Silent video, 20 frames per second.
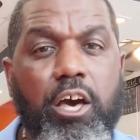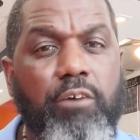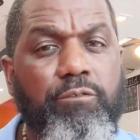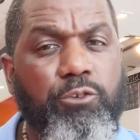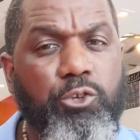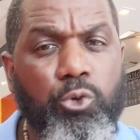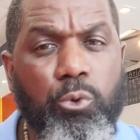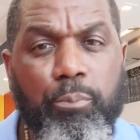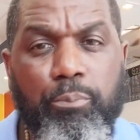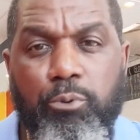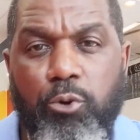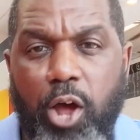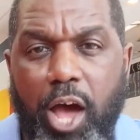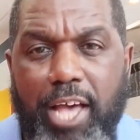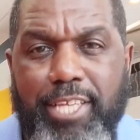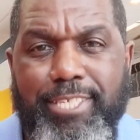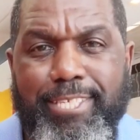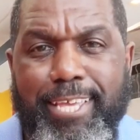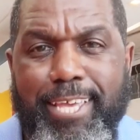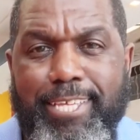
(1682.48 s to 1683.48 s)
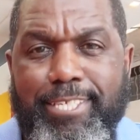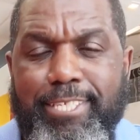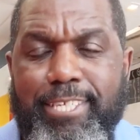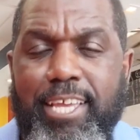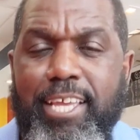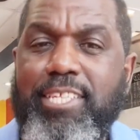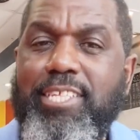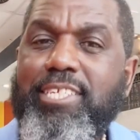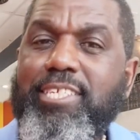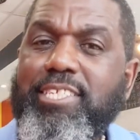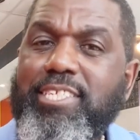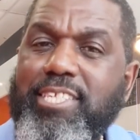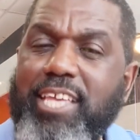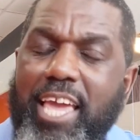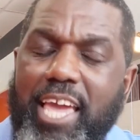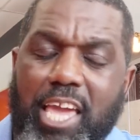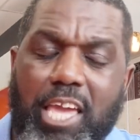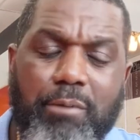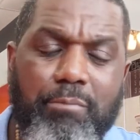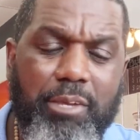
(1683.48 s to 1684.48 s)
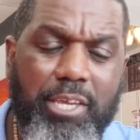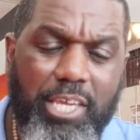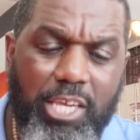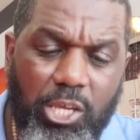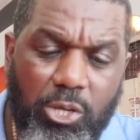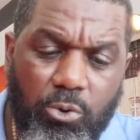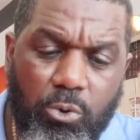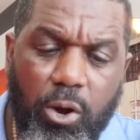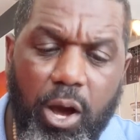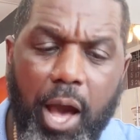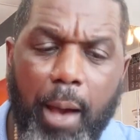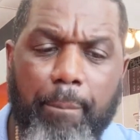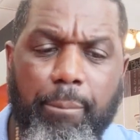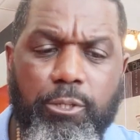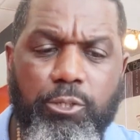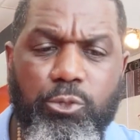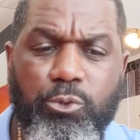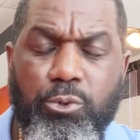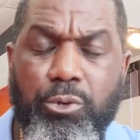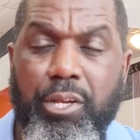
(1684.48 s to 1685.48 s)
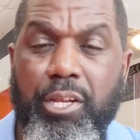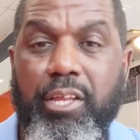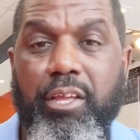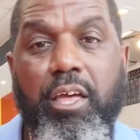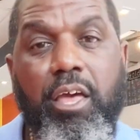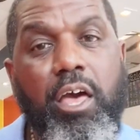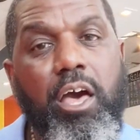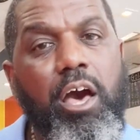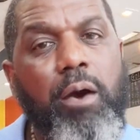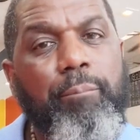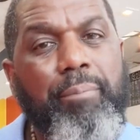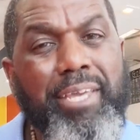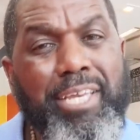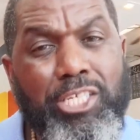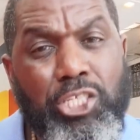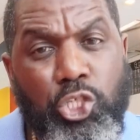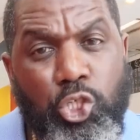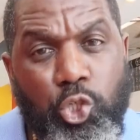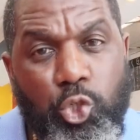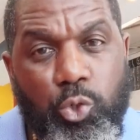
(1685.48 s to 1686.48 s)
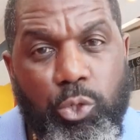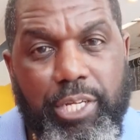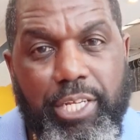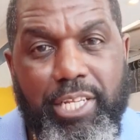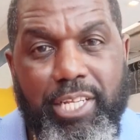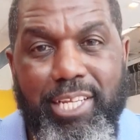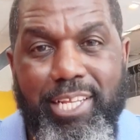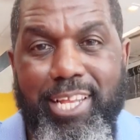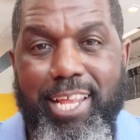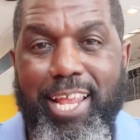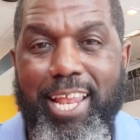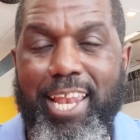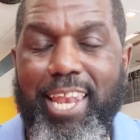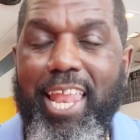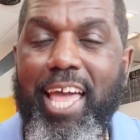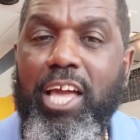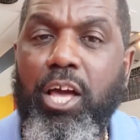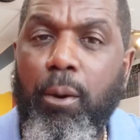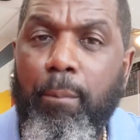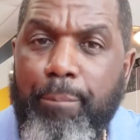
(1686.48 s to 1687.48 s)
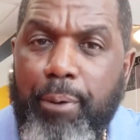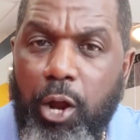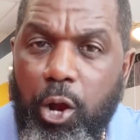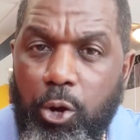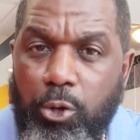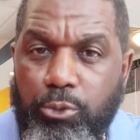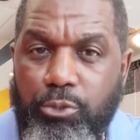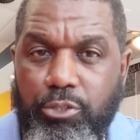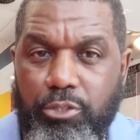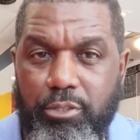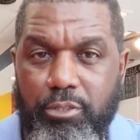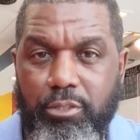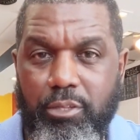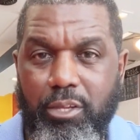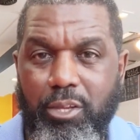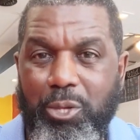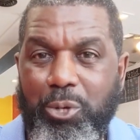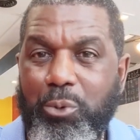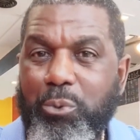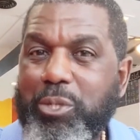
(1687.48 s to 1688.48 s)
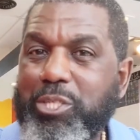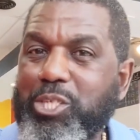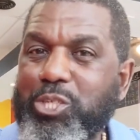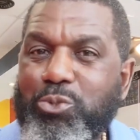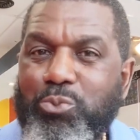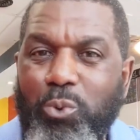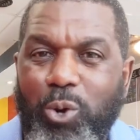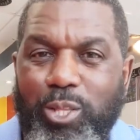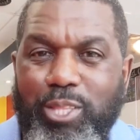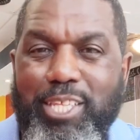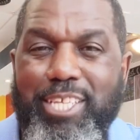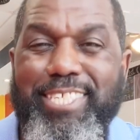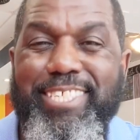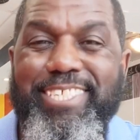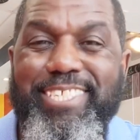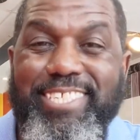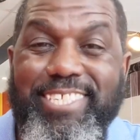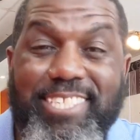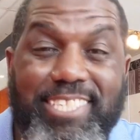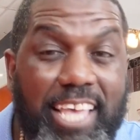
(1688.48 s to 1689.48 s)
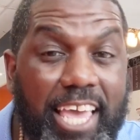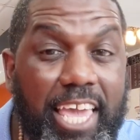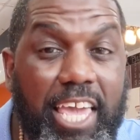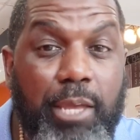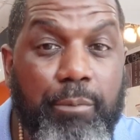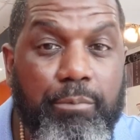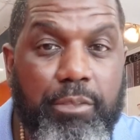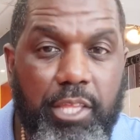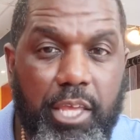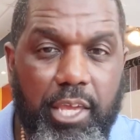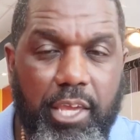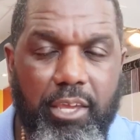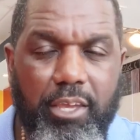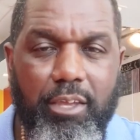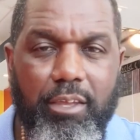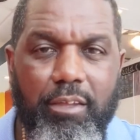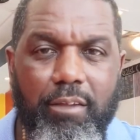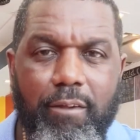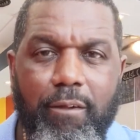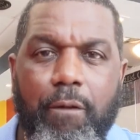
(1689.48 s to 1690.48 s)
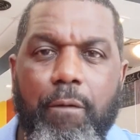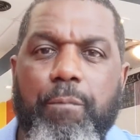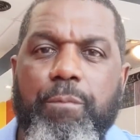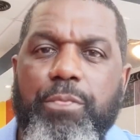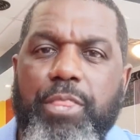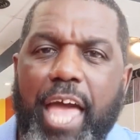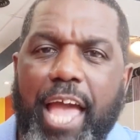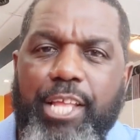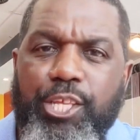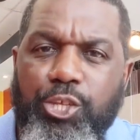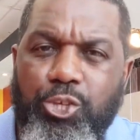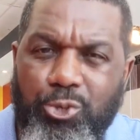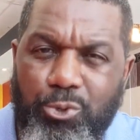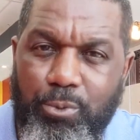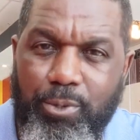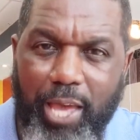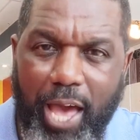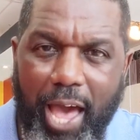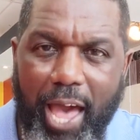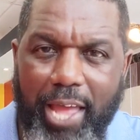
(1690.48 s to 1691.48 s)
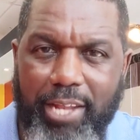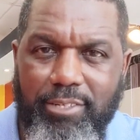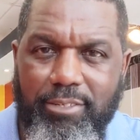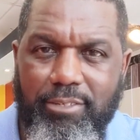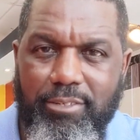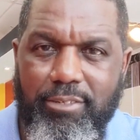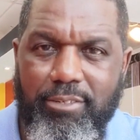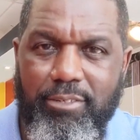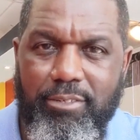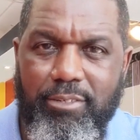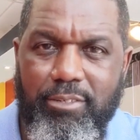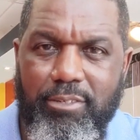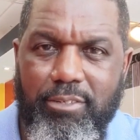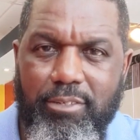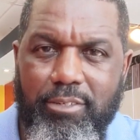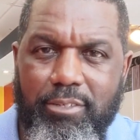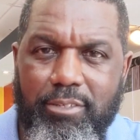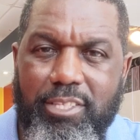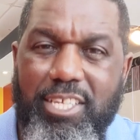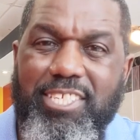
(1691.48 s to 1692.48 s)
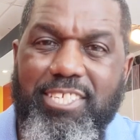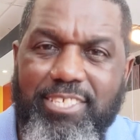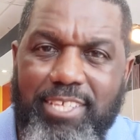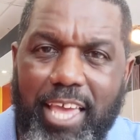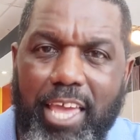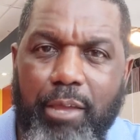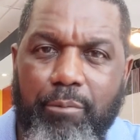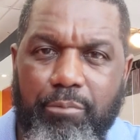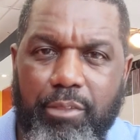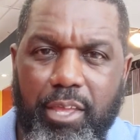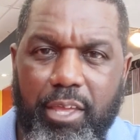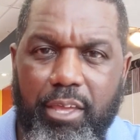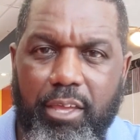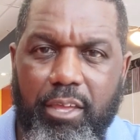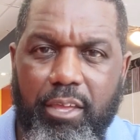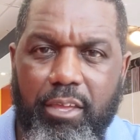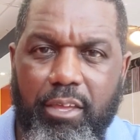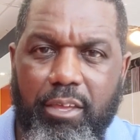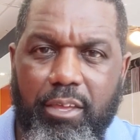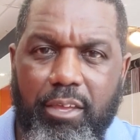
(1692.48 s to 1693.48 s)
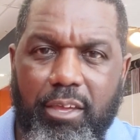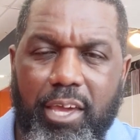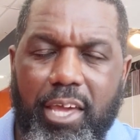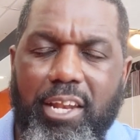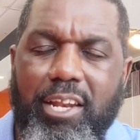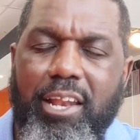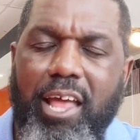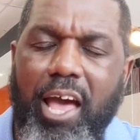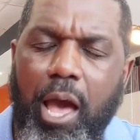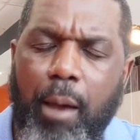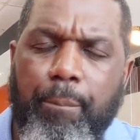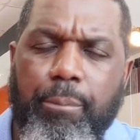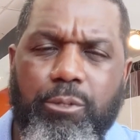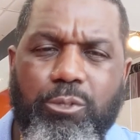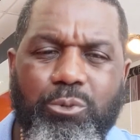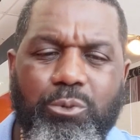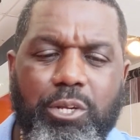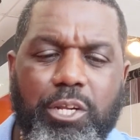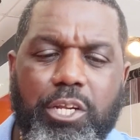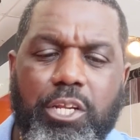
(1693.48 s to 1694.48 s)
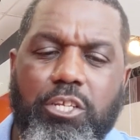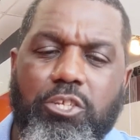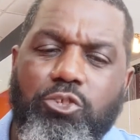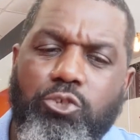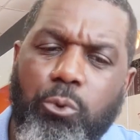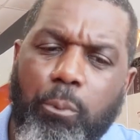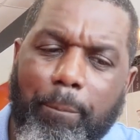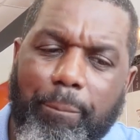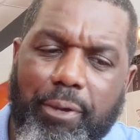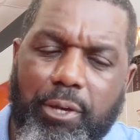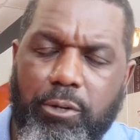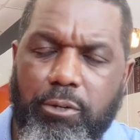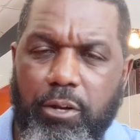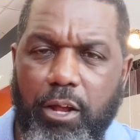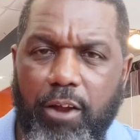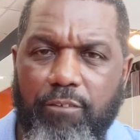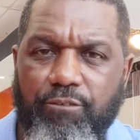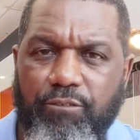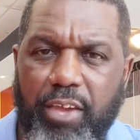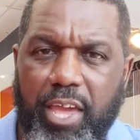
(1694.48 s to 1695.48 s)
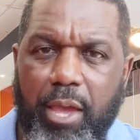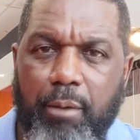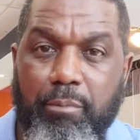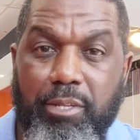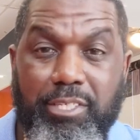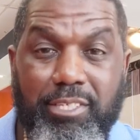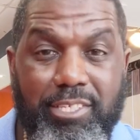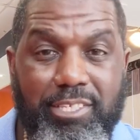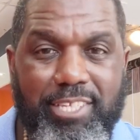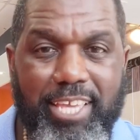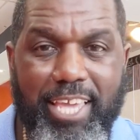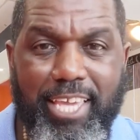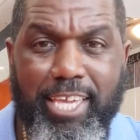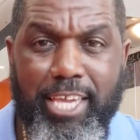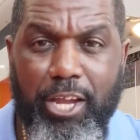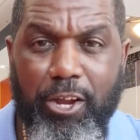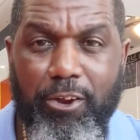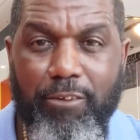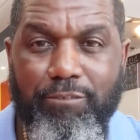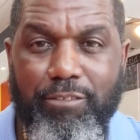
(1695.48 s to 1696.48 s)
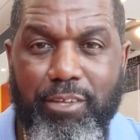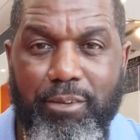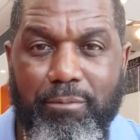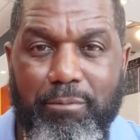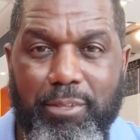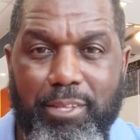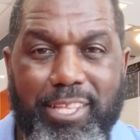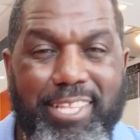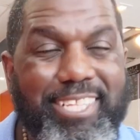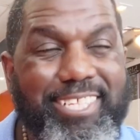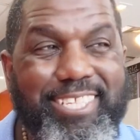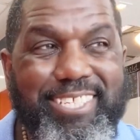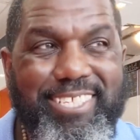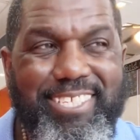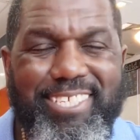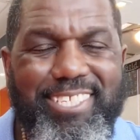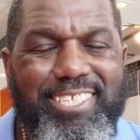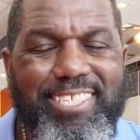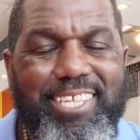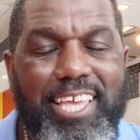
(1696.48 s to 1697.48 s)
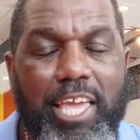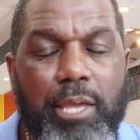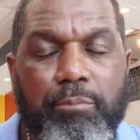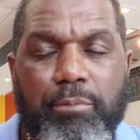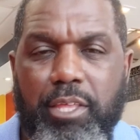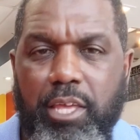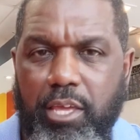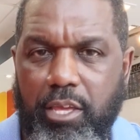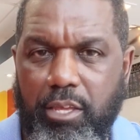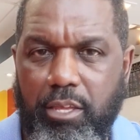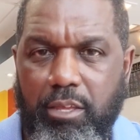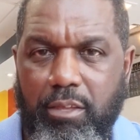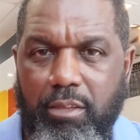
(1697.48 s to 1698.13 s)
of due process, the same equal opportunity of being treated like a person. We just want the same thing that you got. The same thing. And an opportunity to build our families and take care of them. It's the same thing.